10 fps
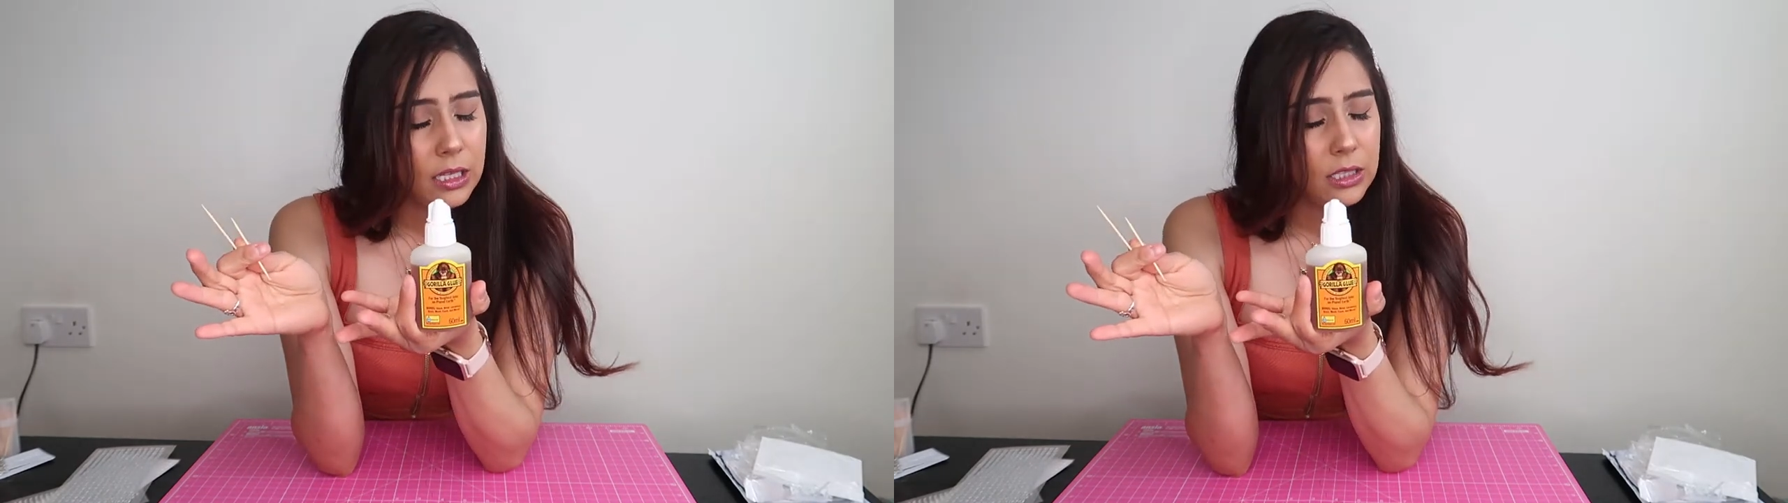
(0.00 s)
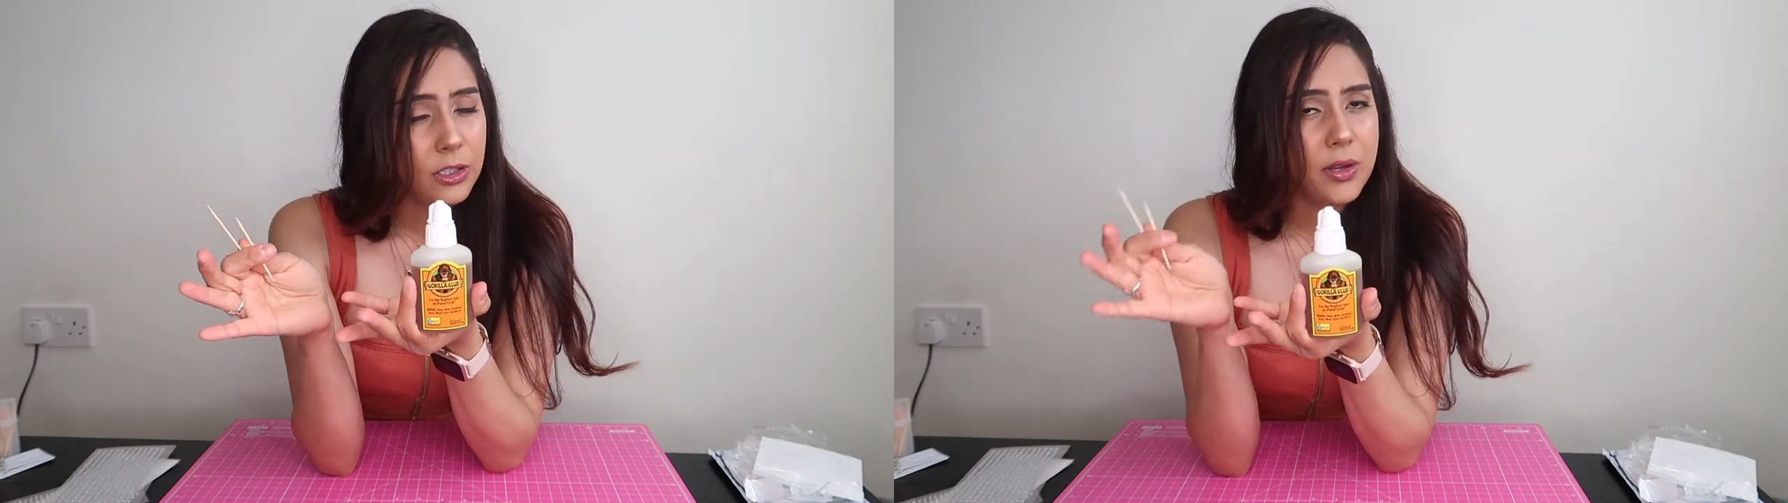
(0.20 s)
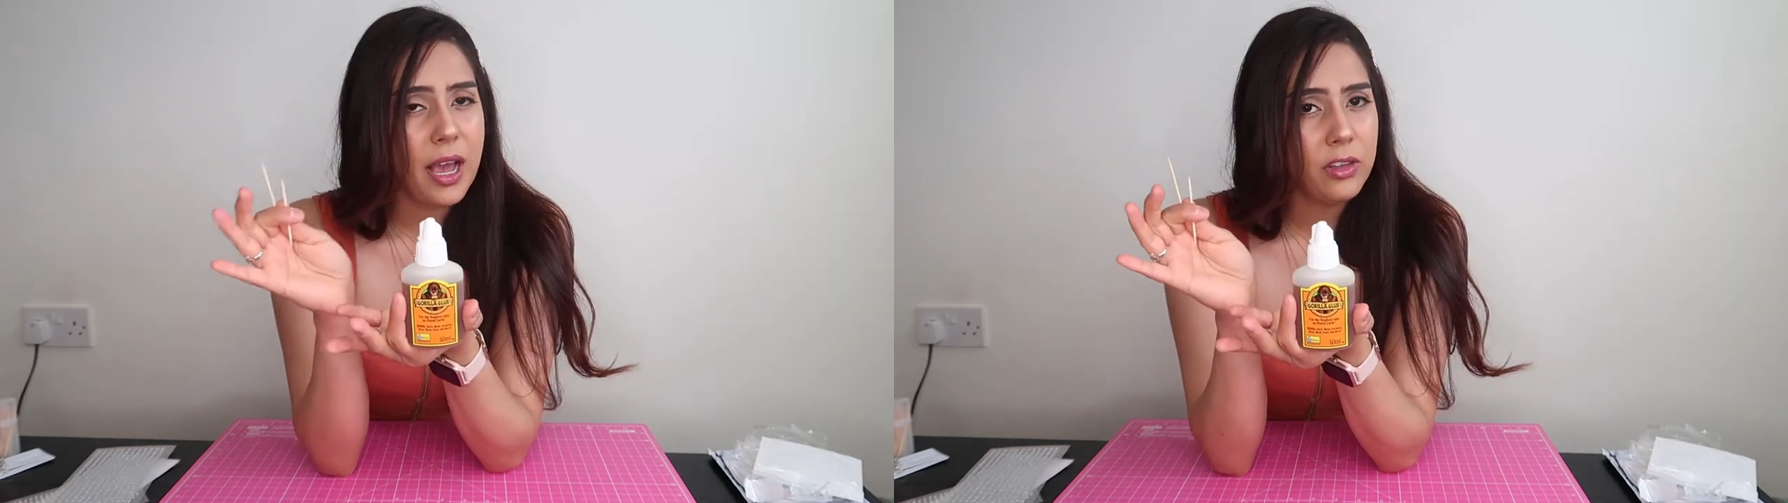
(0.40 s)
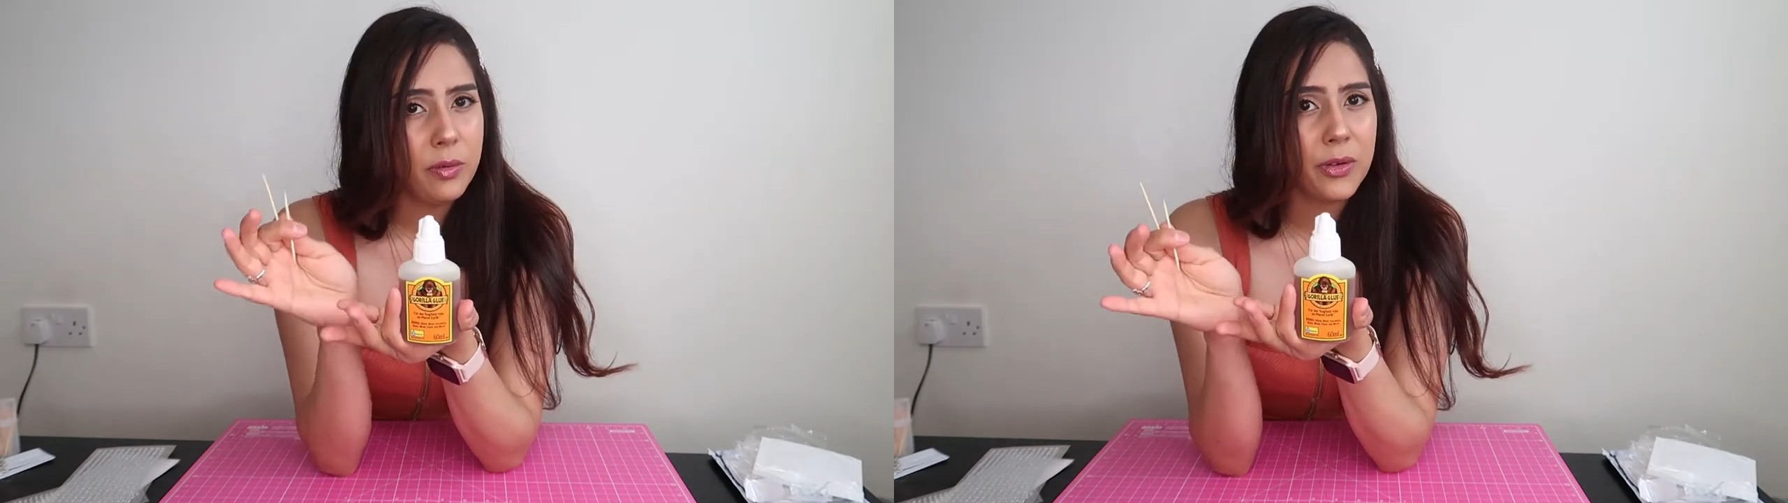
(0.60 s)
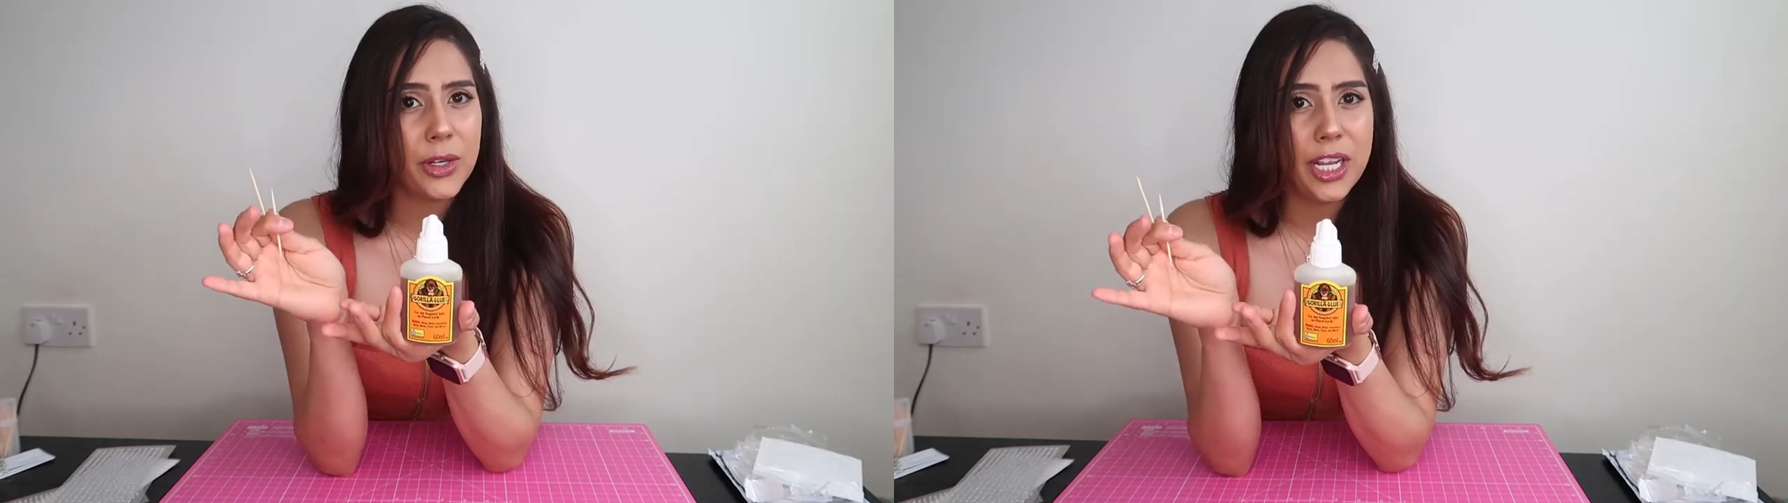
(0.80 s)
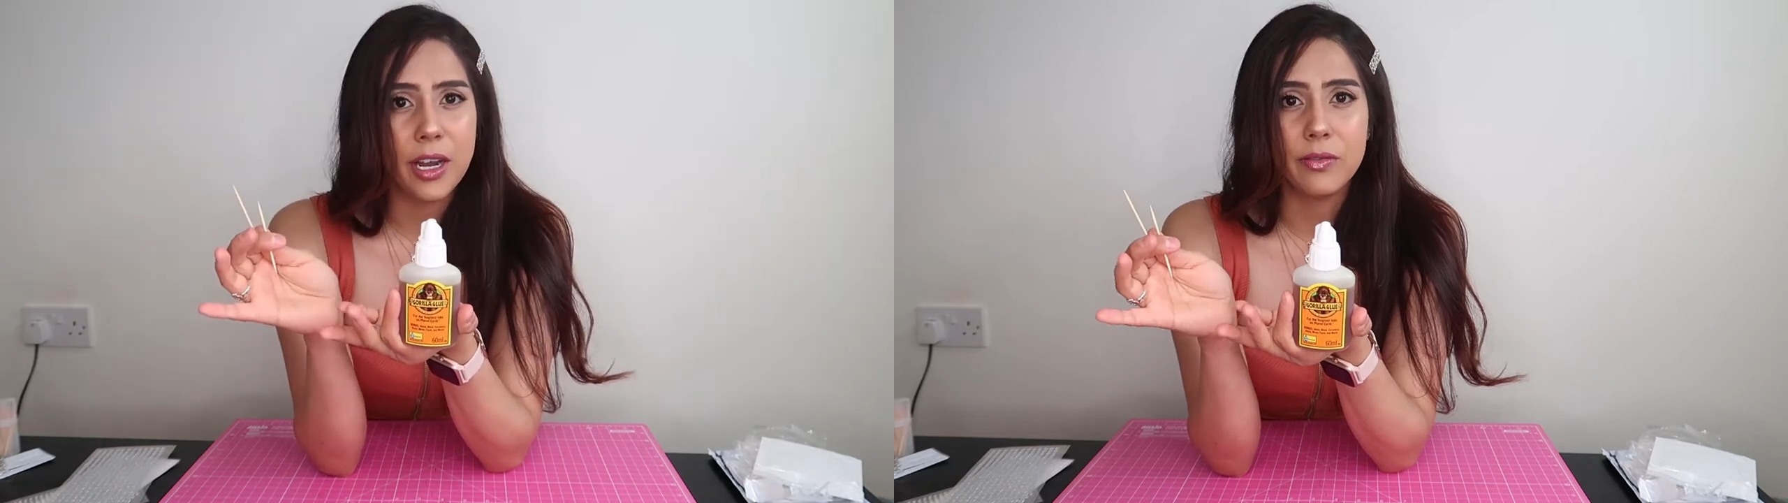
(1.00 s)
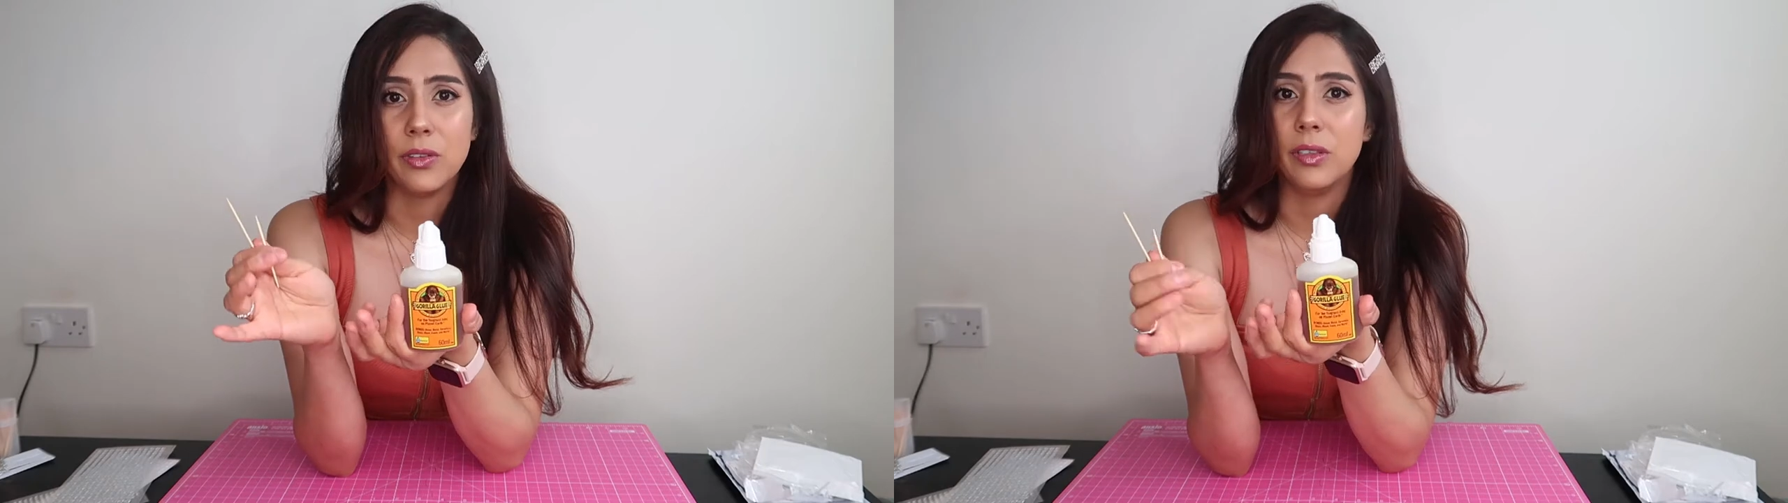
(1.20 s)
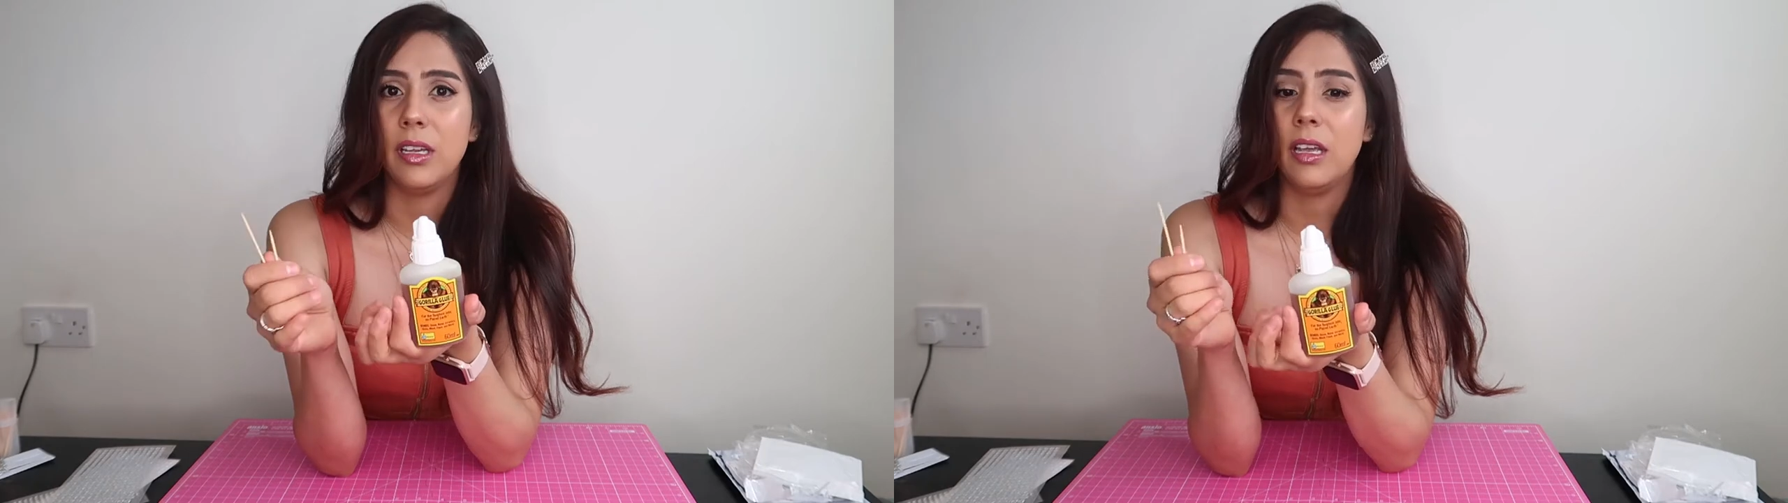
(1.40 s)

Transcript: So you have to be really careful.